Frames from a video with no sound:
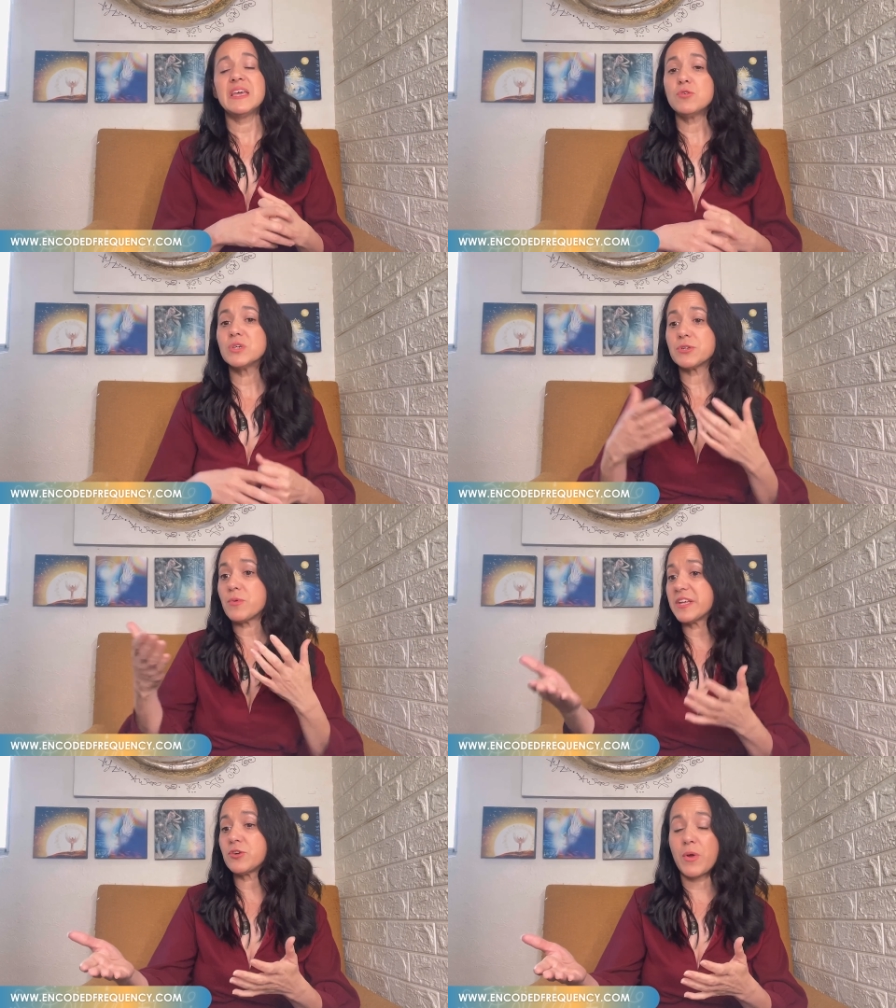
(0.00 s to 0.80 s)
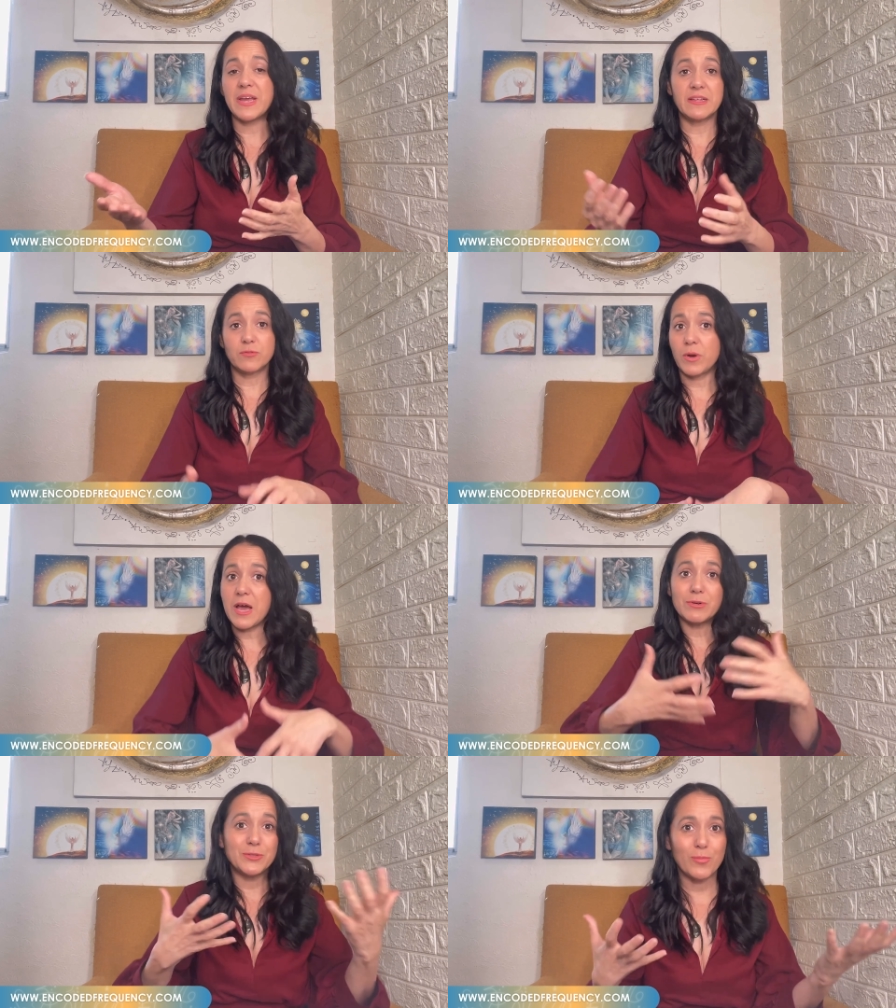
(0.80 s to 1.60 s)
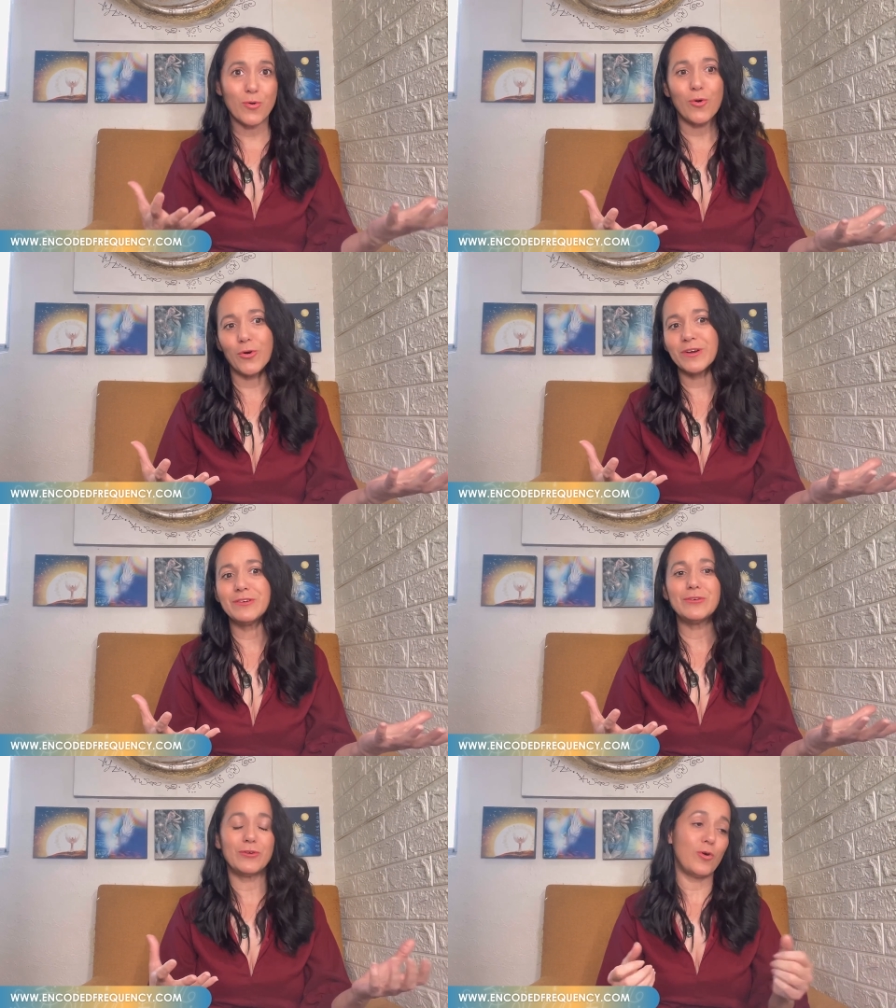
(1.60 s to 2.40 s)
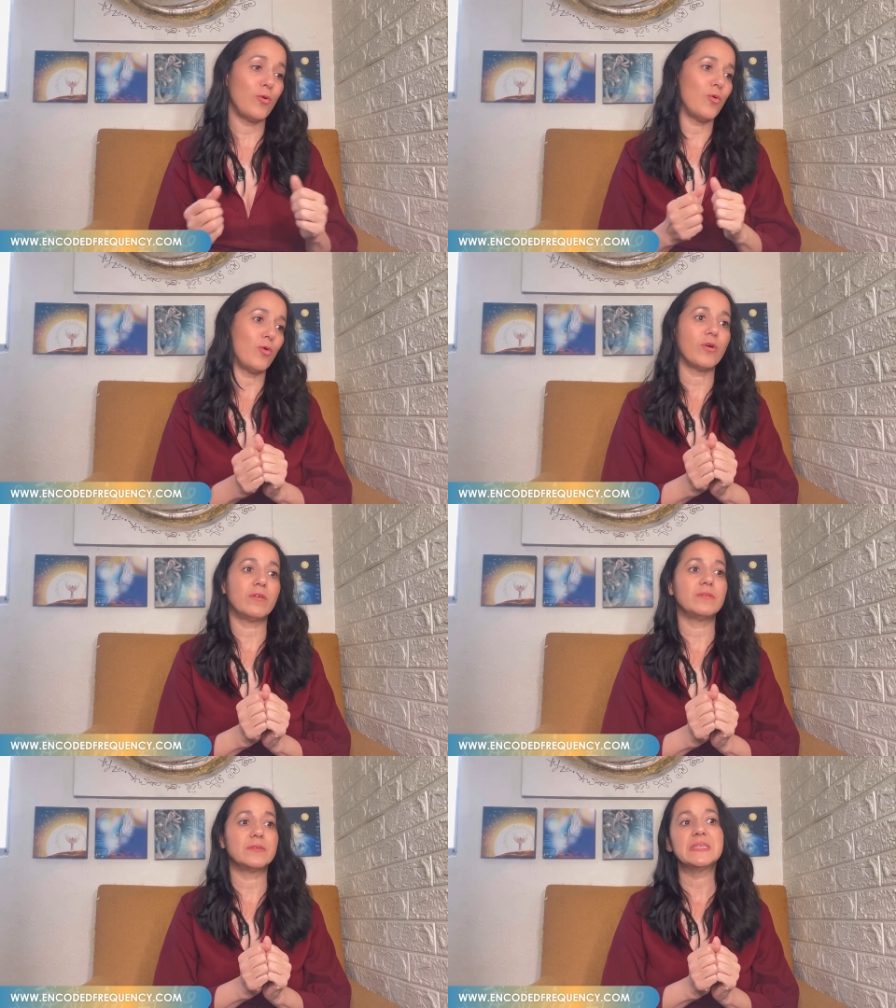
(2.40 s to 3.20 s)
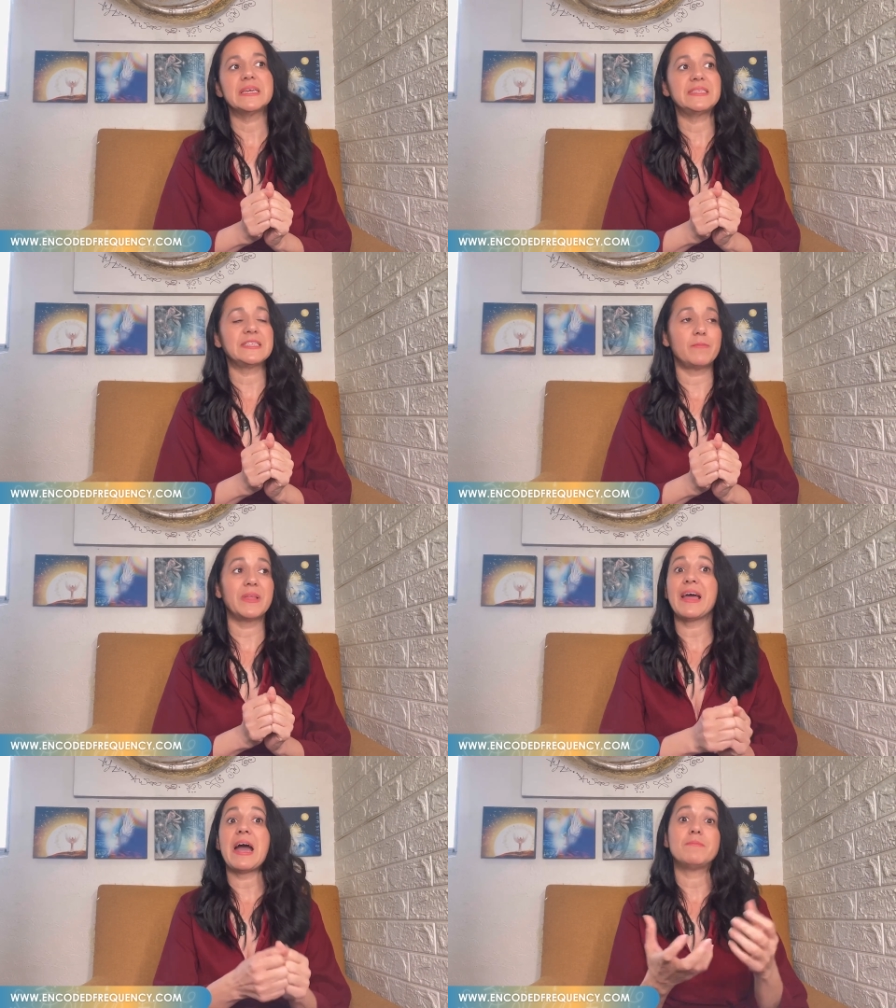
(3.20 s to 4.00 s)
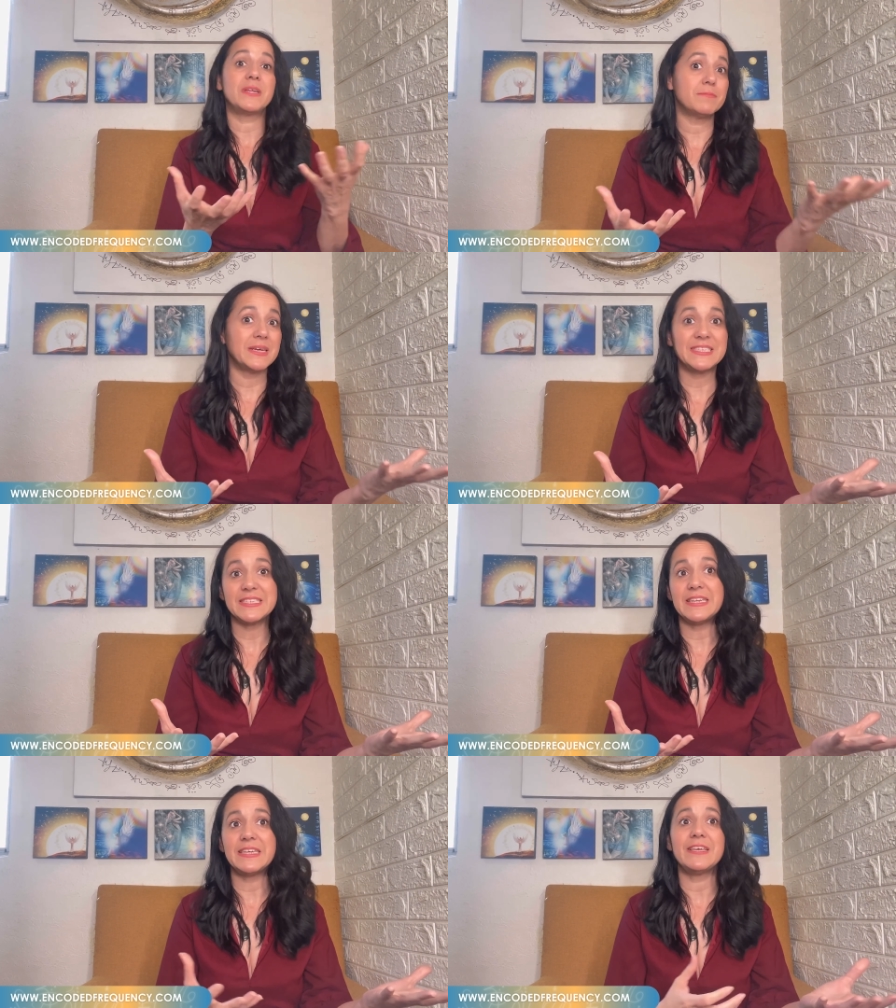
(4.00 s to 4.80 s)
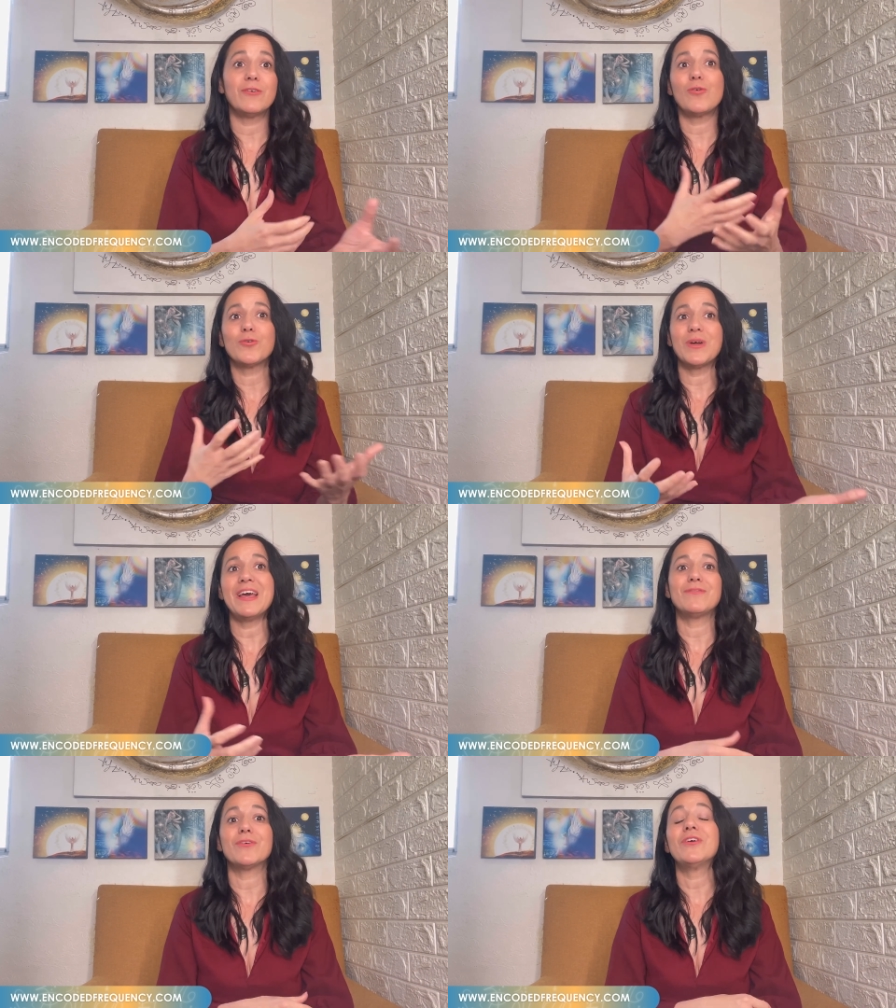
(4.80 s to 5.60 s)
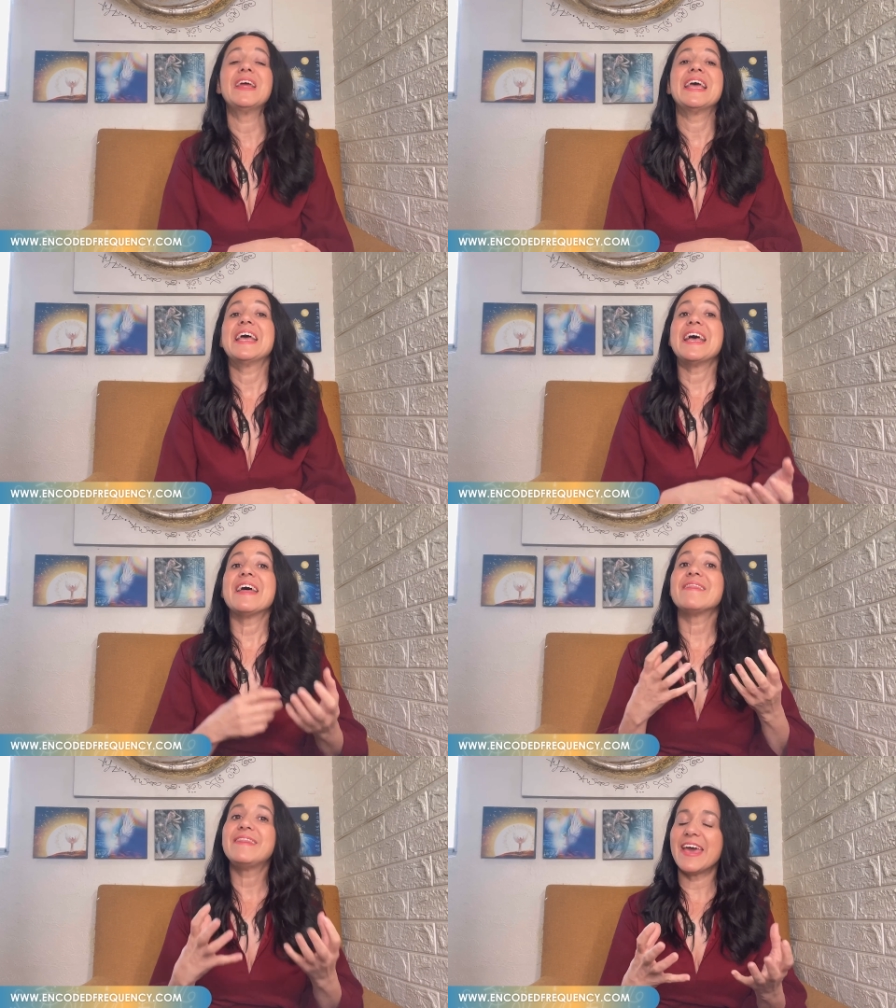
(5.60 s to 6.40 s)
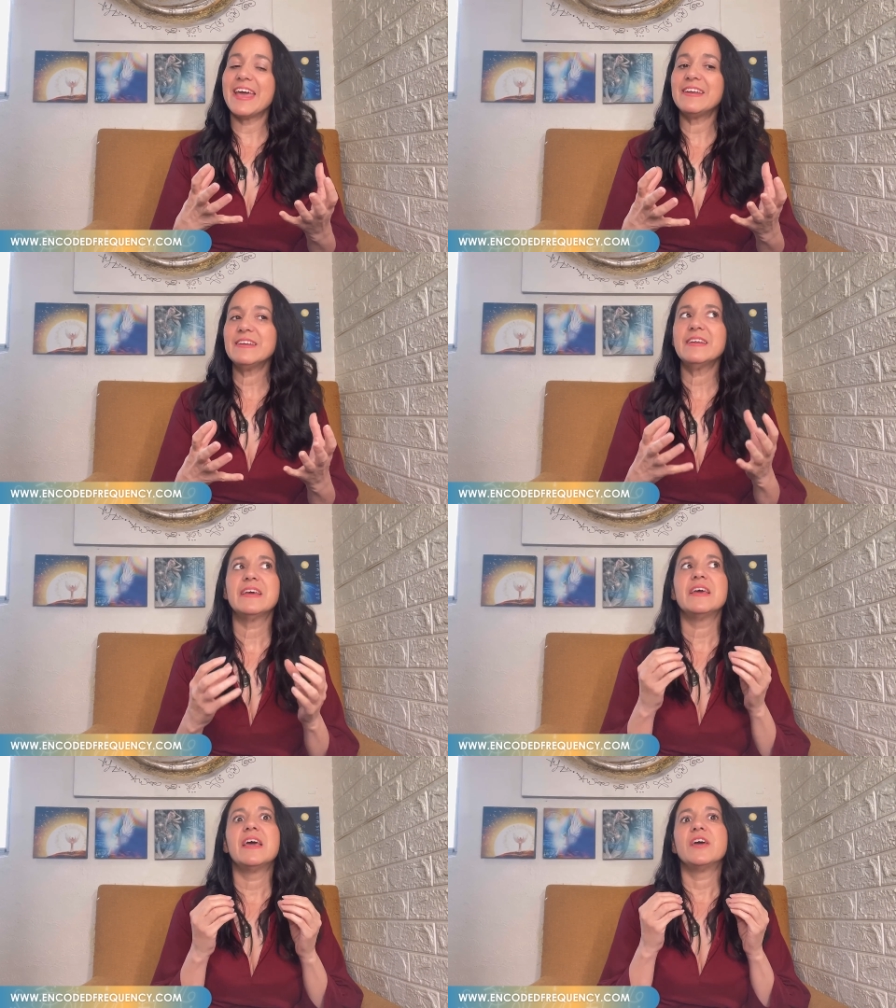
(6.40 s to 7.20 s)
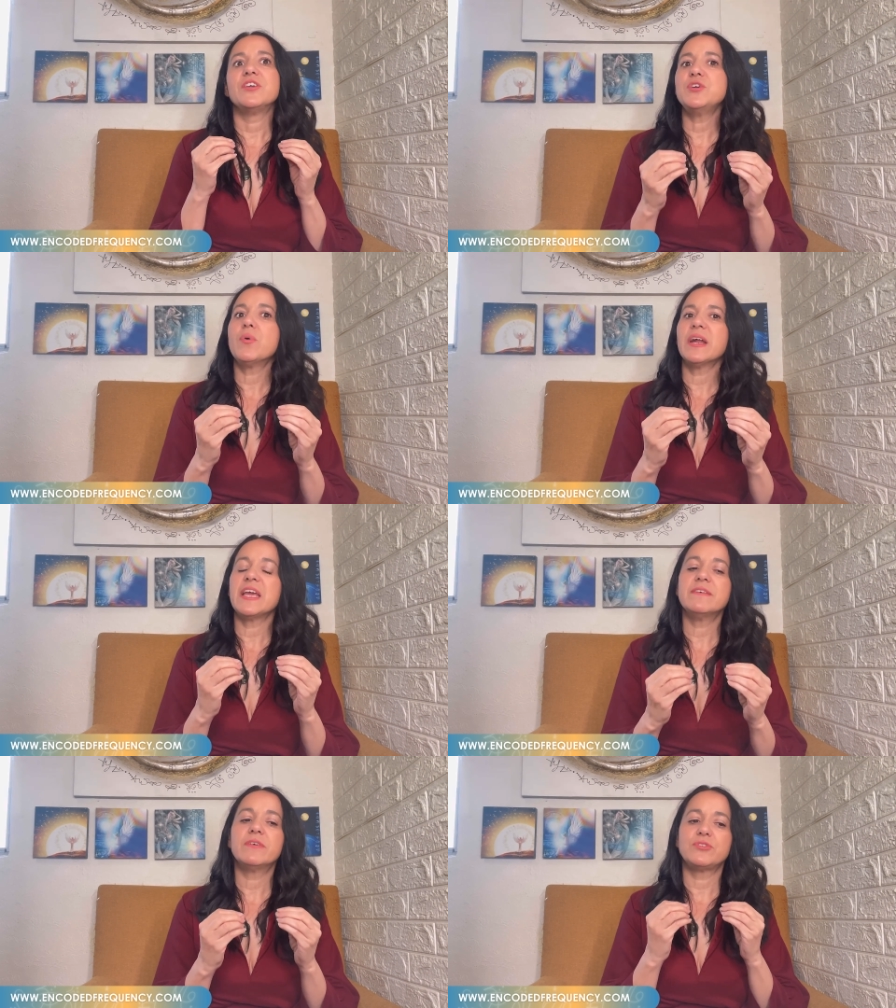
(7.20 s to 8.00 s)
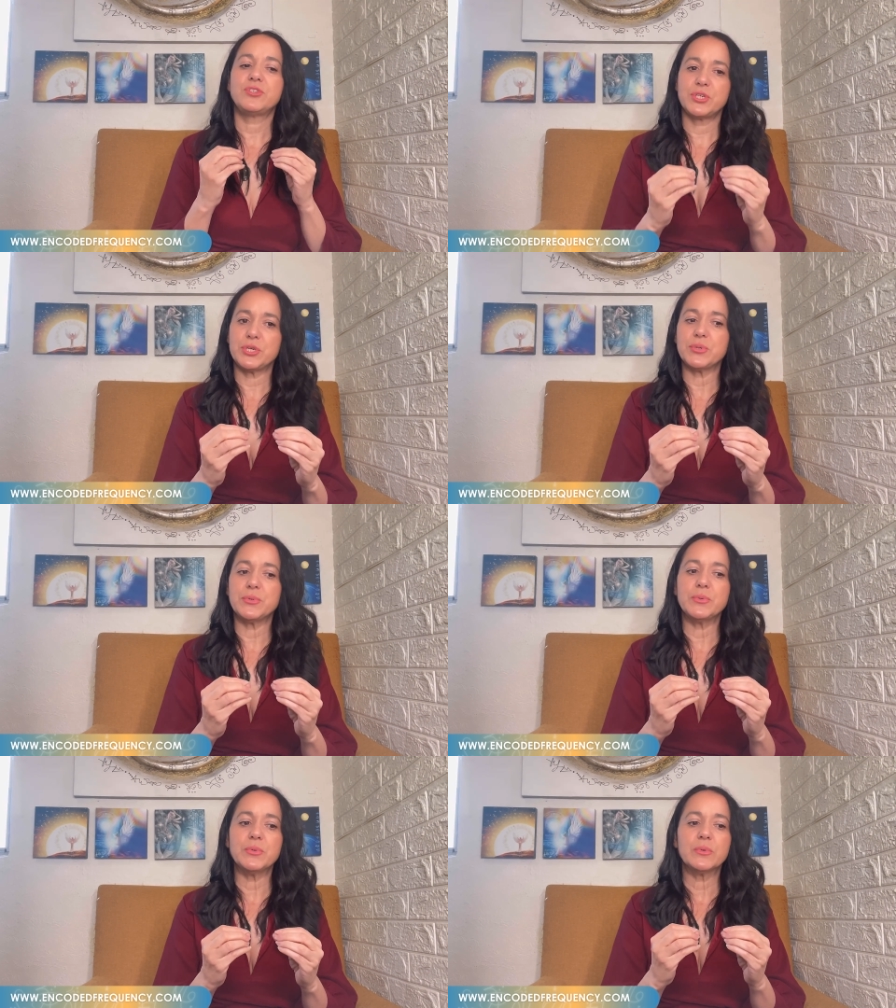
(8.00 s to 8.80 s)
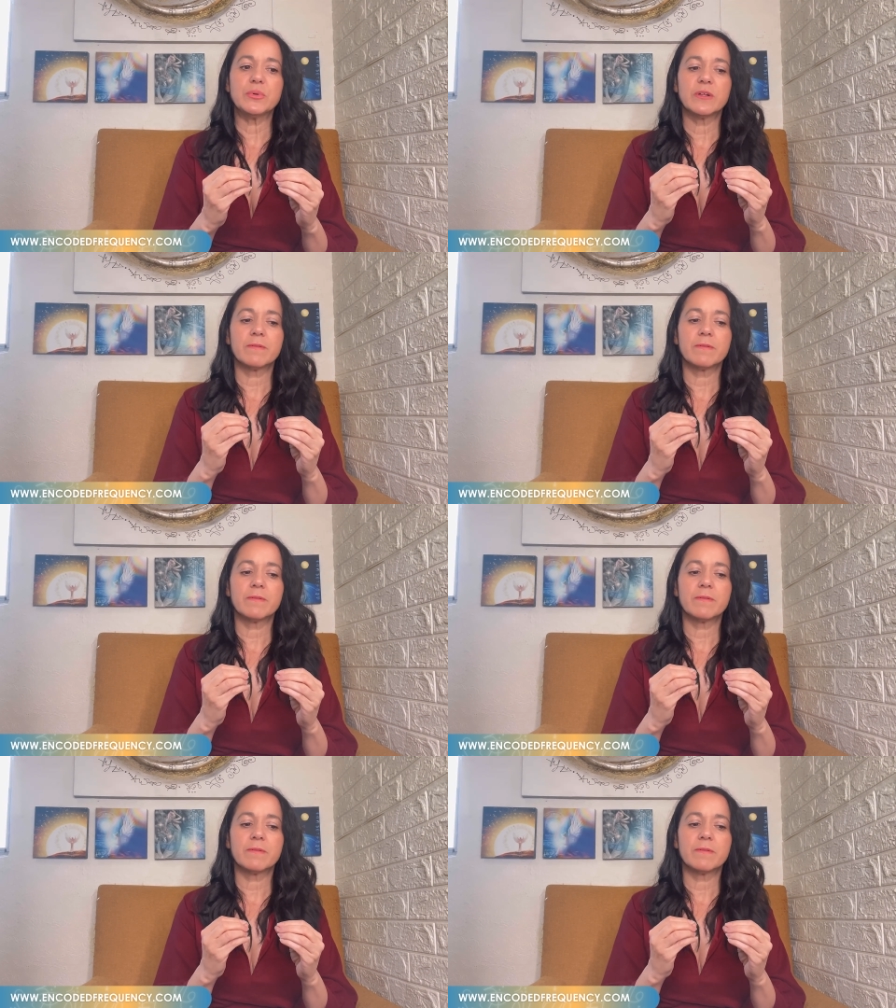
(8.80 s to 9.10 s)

it was already created when I was born, or it's something that happened in my city, or whatever. Then you are able to